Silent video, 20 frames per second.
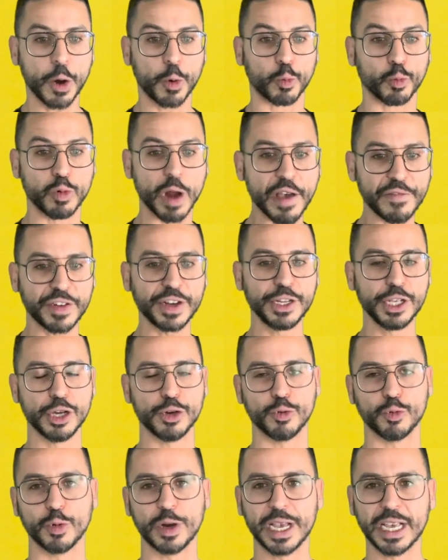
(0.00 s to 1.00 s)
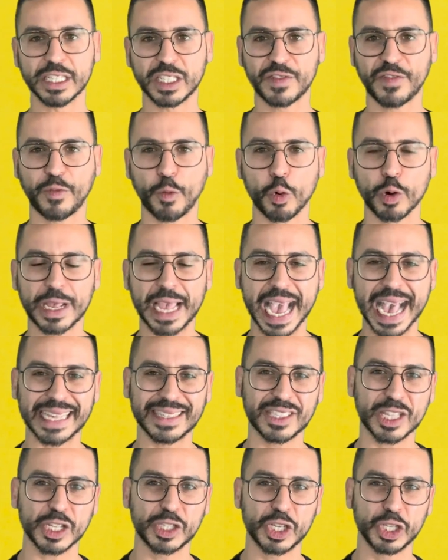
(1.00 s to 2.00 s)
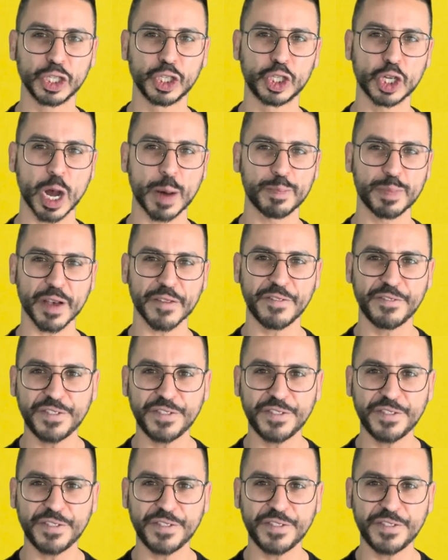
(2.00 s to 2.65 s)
Revenue is forecast to jump